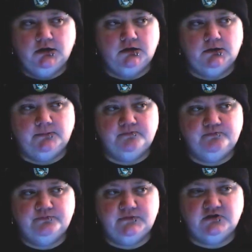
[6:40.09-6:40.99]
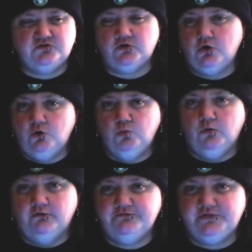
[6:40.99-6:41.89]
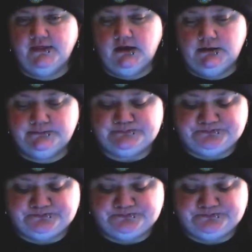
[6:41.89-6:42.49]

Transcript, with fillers: Um, just the whole wolf thing.